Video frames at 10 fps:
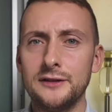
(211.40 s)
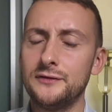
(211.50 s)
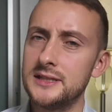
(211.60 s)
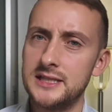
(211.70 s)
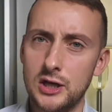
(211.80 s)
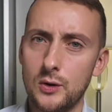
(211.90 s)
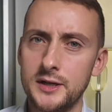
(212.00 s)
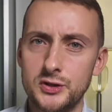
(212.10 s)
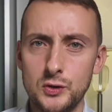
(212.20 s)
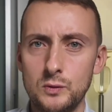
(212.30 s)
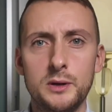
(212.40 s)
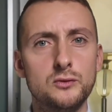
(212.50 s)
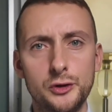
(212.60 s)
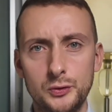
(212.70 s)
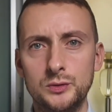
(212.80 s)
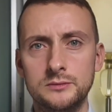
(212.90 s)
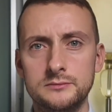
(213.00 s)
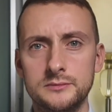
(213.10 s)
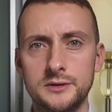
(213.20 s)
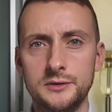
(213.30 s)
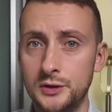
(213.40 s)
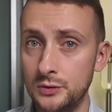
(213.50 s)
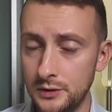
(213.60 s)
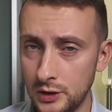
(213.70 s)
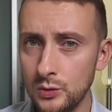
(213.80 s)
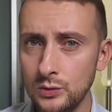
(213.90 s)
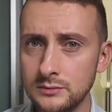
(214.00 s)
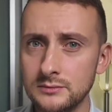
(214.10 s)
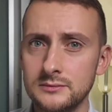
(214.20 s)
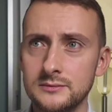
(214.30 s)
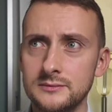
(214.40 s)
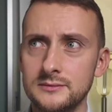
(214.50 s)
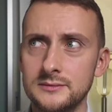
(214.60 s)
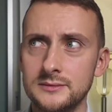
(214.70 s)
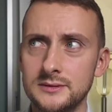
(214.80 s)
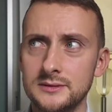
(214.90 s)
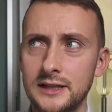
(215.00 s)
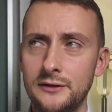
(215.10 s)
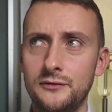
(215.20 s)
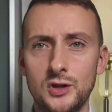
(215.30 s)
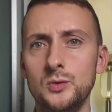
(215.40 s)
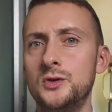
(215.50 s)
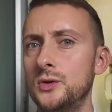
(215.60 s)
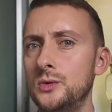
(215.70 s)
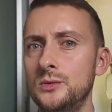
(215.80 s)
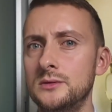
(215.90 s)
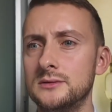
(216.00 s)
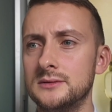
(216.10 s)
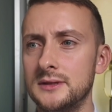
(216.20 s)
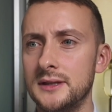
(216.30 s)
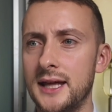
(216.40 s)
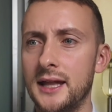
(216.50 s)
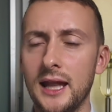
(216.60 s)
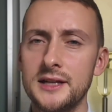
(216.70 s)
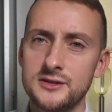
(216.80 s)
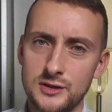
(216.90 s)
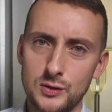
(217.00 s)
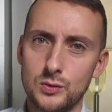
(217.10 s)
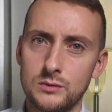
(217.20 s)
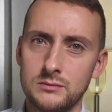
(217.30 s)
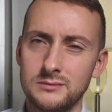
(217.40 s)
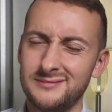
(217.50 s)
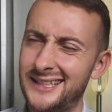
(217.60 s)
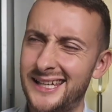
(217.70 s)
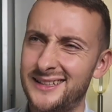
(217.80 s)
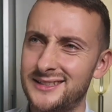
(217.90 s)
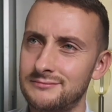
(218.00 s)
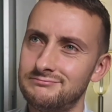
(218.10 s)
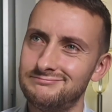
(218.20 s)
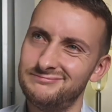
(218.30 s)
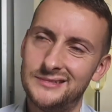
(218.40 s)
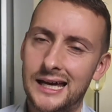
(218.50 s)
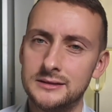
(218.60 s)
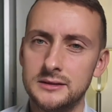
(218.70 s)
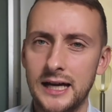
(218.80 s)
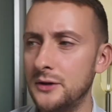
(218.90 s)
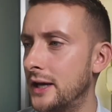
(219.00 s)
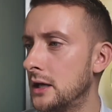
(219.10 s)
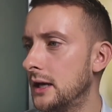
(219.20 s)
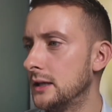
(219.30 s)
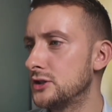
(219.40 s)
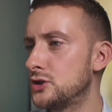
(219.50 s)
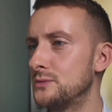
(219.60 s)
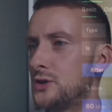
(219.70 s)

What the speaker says: I fancy going to Peru. Do you? If you do, then let's do it. Nah. Anyway, let's